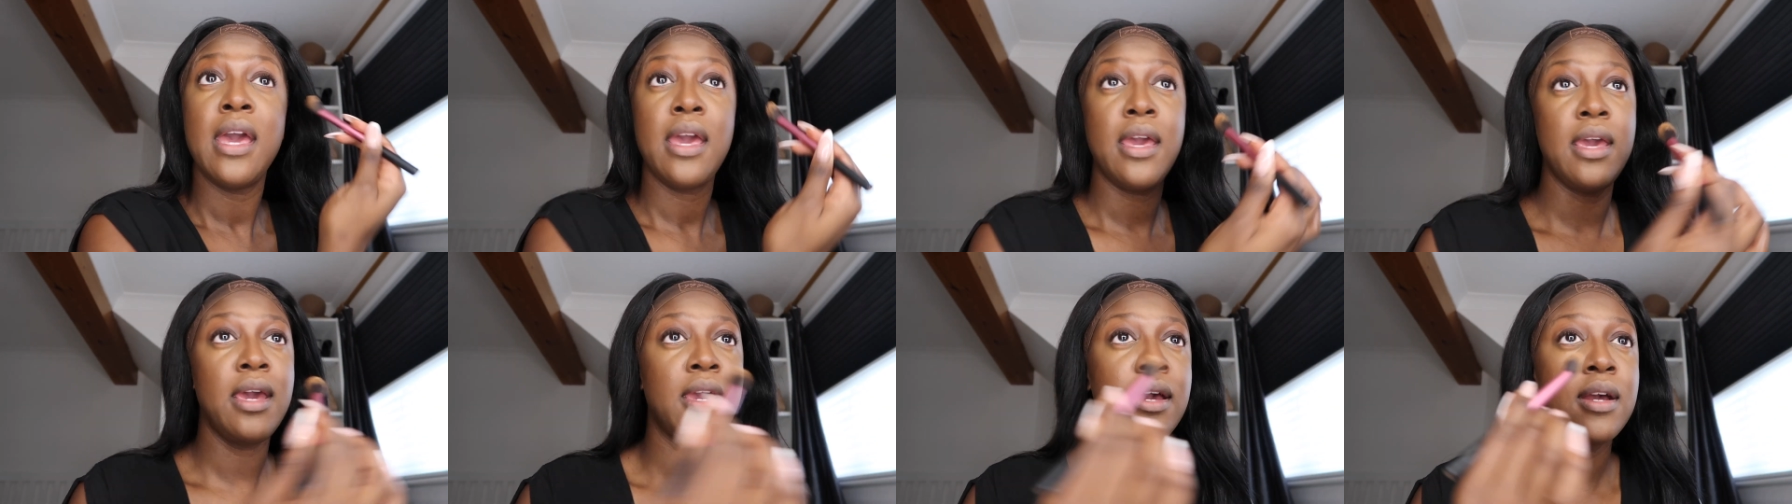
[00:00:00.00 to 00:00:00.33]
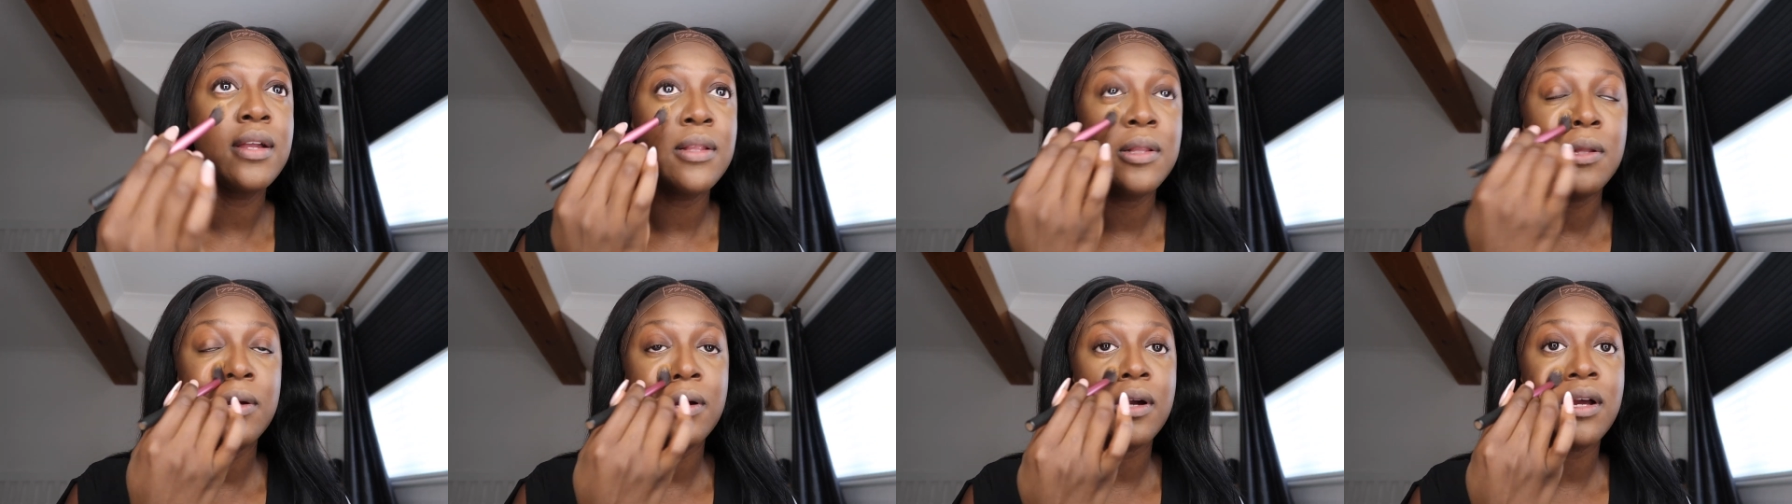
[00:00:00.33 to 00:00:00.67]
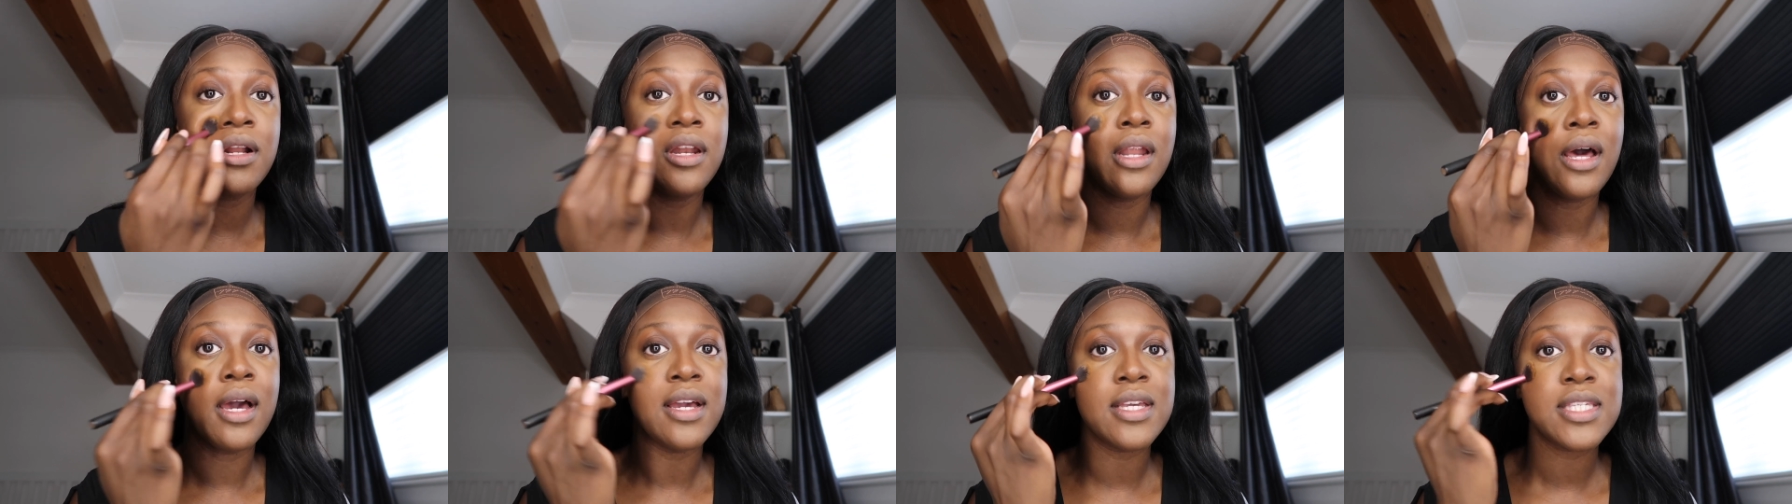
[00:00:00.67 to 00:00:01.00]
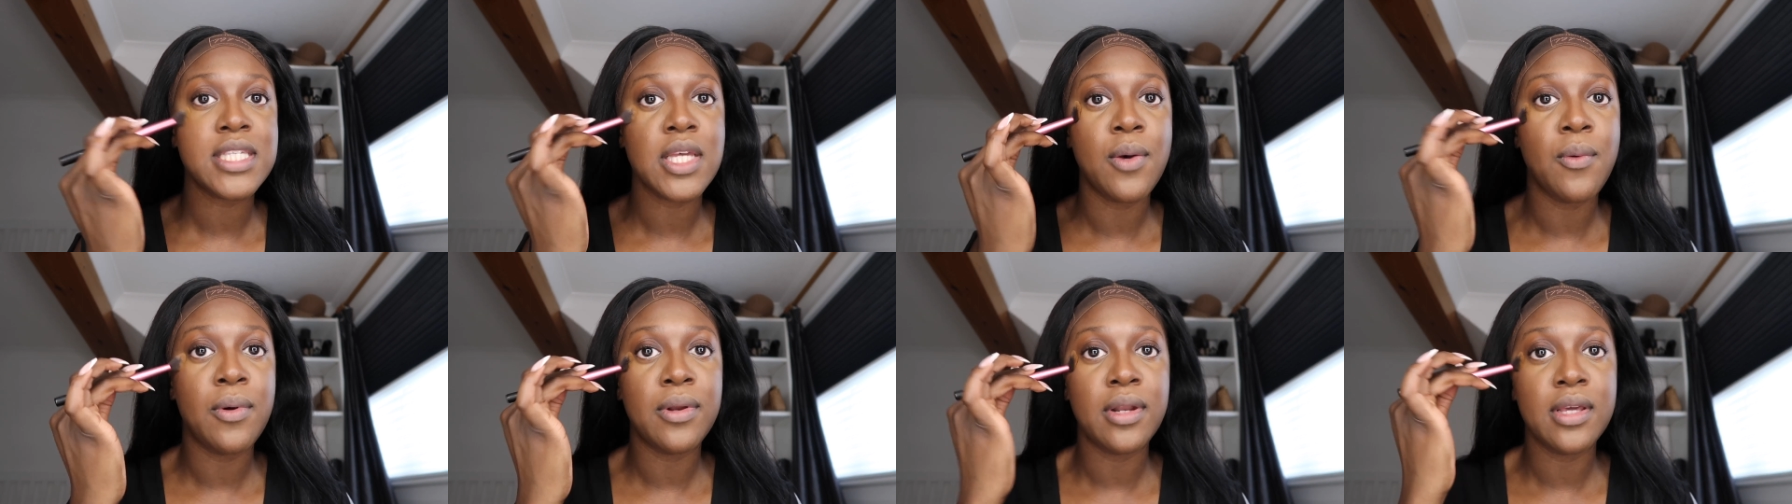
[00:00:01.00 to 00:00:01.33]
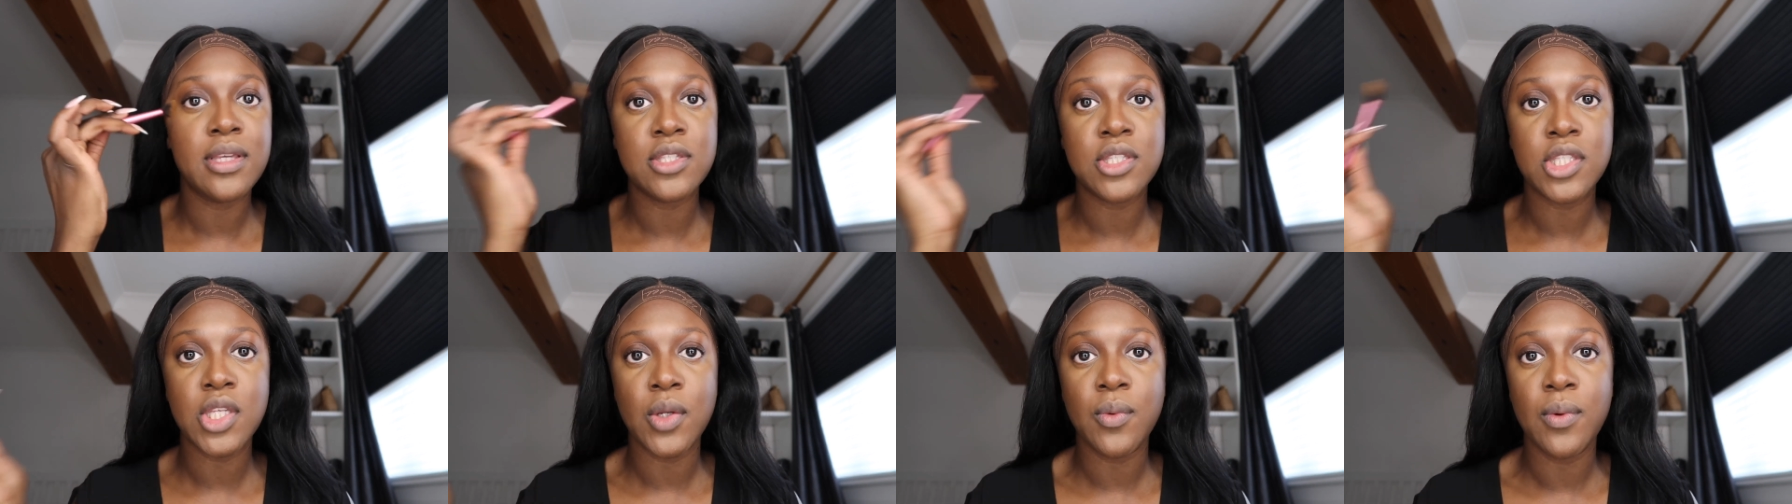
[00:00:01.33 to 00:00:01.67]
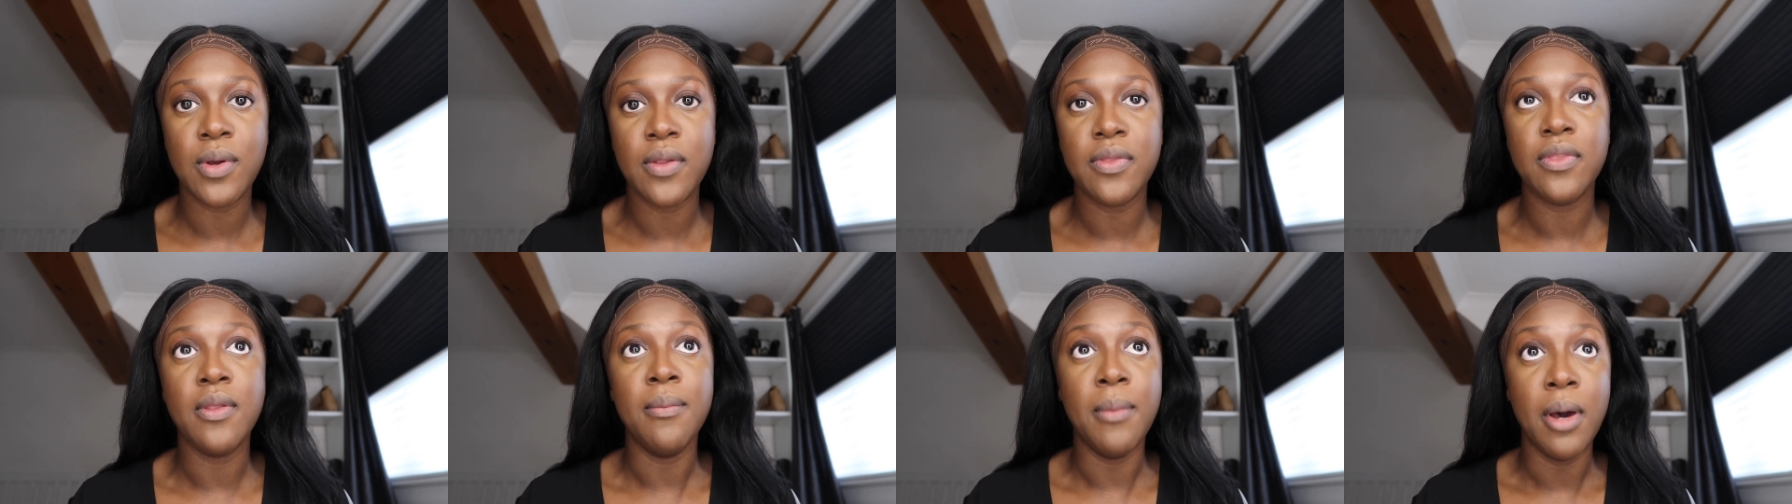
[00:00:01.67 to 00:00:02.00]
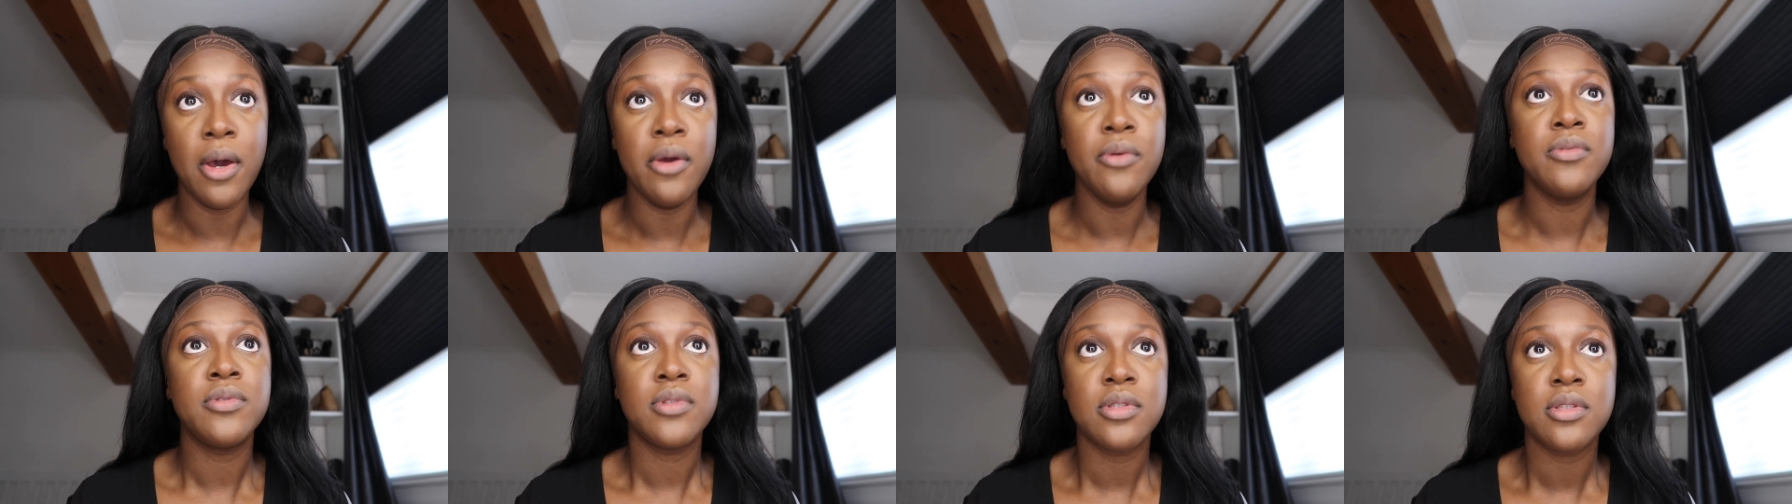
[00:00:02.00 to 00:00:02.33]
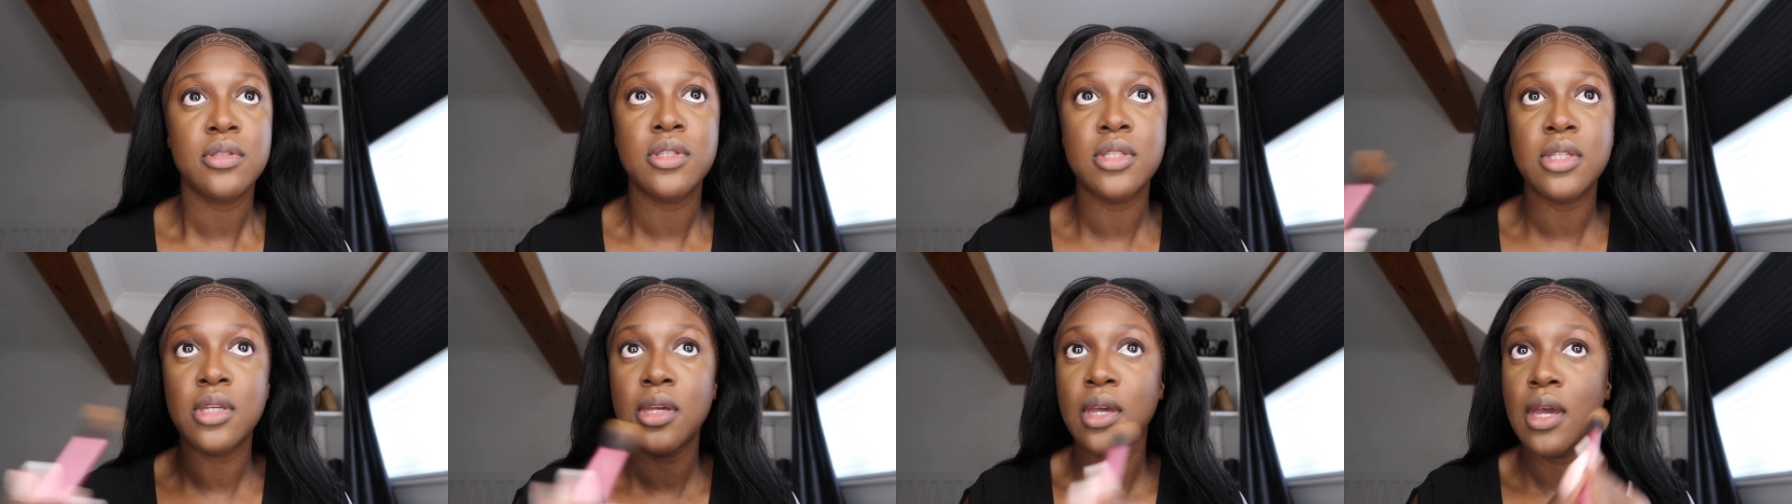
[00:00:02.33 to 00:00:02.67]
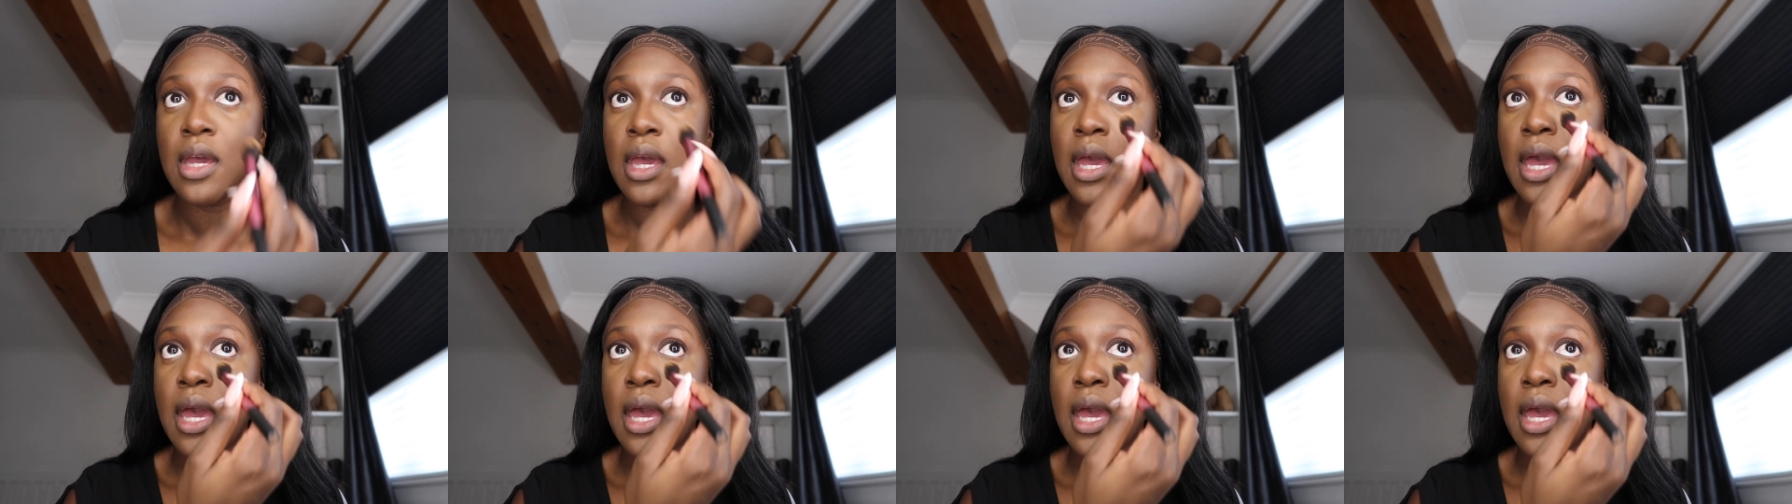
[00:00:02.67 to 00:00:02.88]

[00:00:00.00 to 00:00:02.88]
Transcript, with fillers: it could look like someone is doing the most